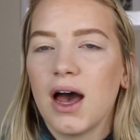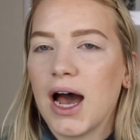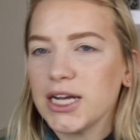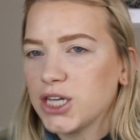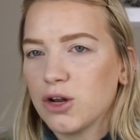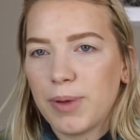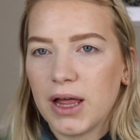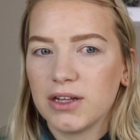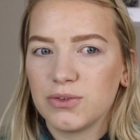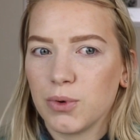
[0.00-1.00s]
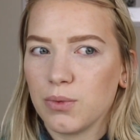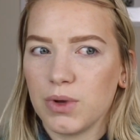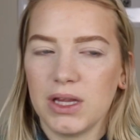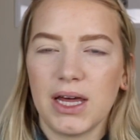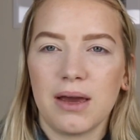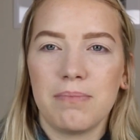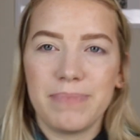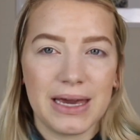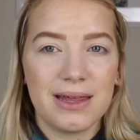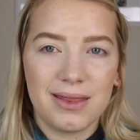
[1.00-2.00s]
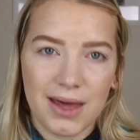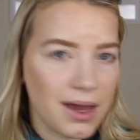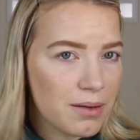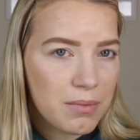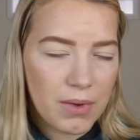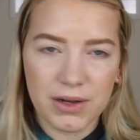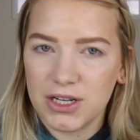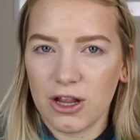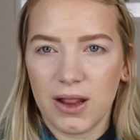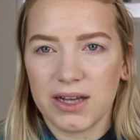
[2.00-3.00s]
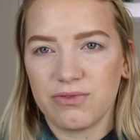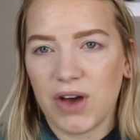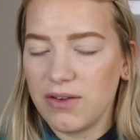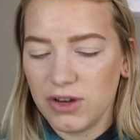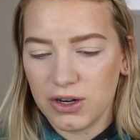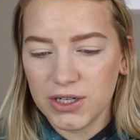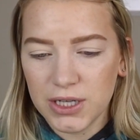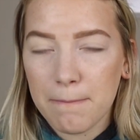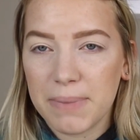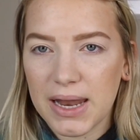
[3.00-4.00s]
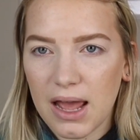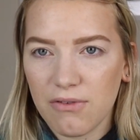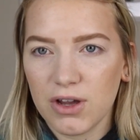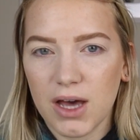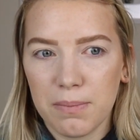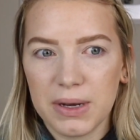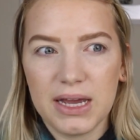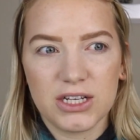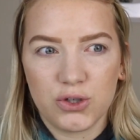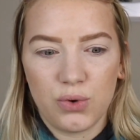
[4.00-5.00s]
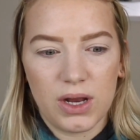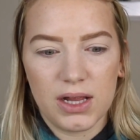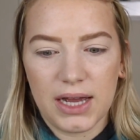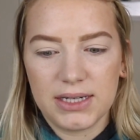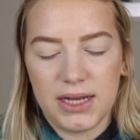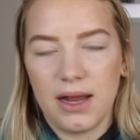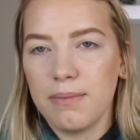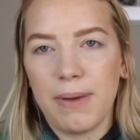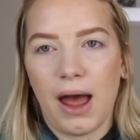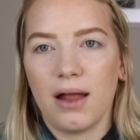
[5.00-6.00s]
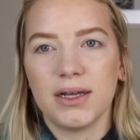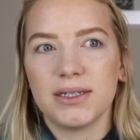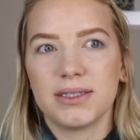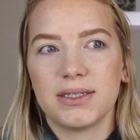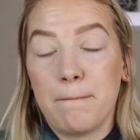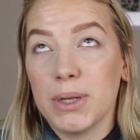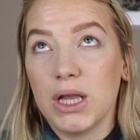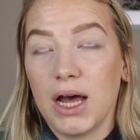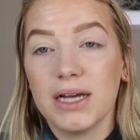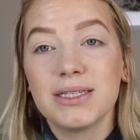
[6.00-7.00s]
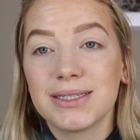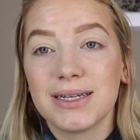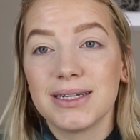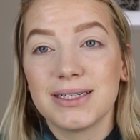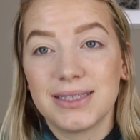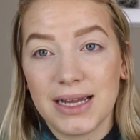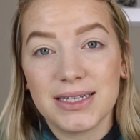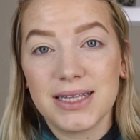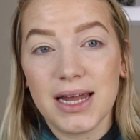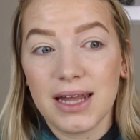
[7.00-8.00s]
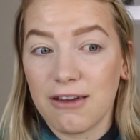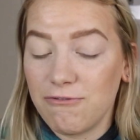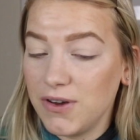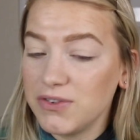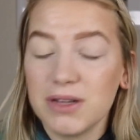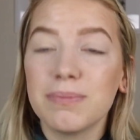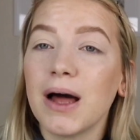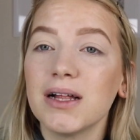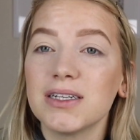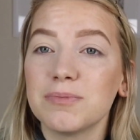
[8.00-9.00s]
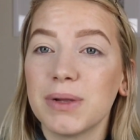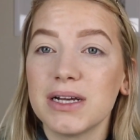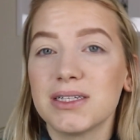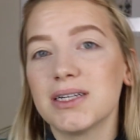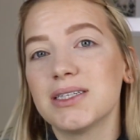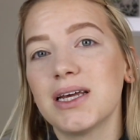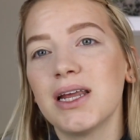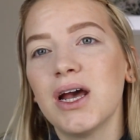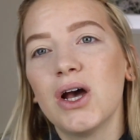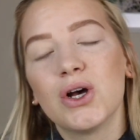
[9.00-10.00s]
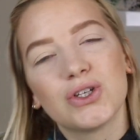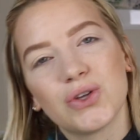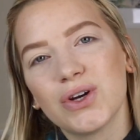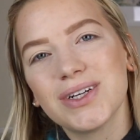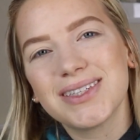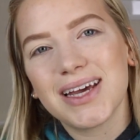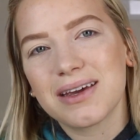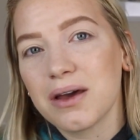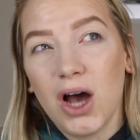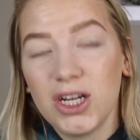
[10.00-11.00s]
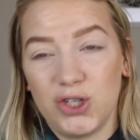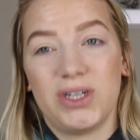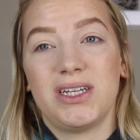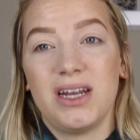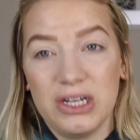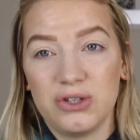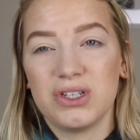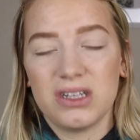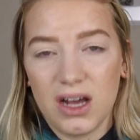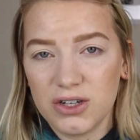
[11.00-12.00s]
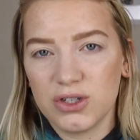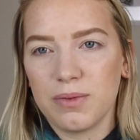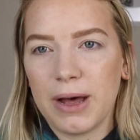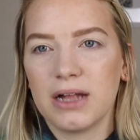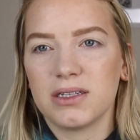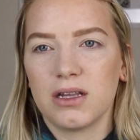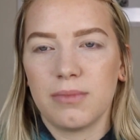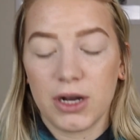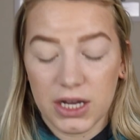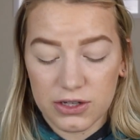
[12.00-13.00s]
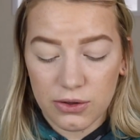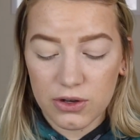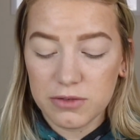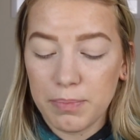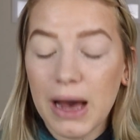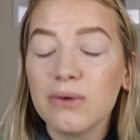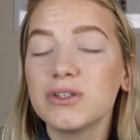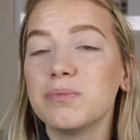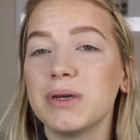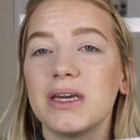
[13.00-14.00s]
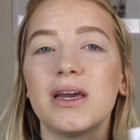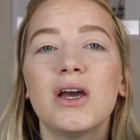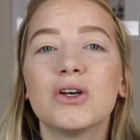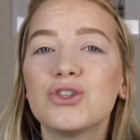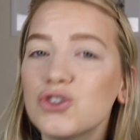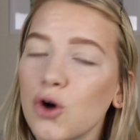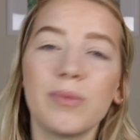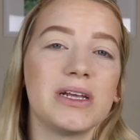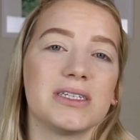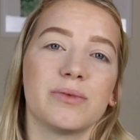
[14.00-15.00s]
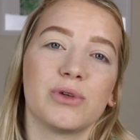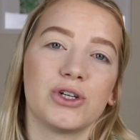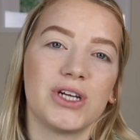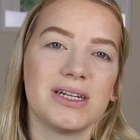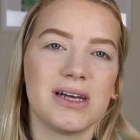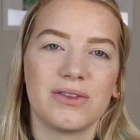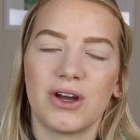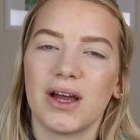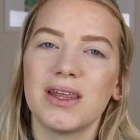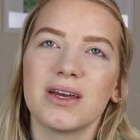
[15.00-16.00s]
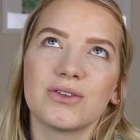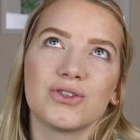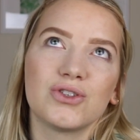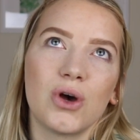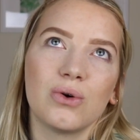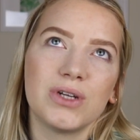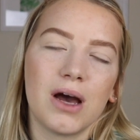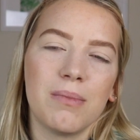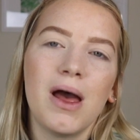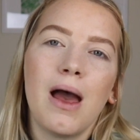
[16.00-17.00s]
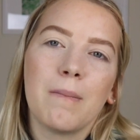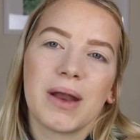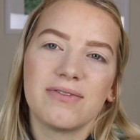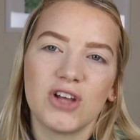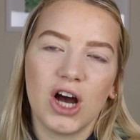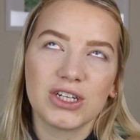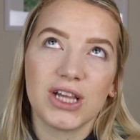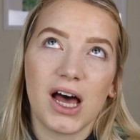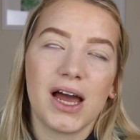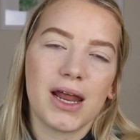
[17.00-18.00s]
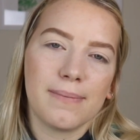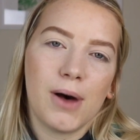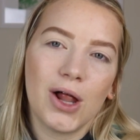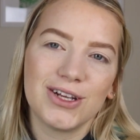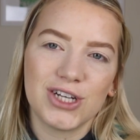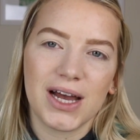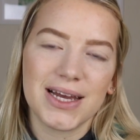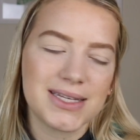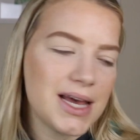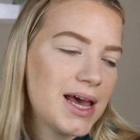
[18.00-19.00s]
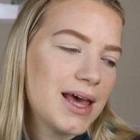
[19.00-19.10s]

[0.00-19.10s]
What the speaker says: Eyeshadow palettes weren't really like a big thing until the last 5 years, but every company has created like 10 palettes plus since then, like 15 palettes plus since then. So there's like hundreds and hundreds and hundreds of palettes on the market. So there's bound to be so many similar shades out there. I think it's so dumb, but I've talked a lot and I apologize.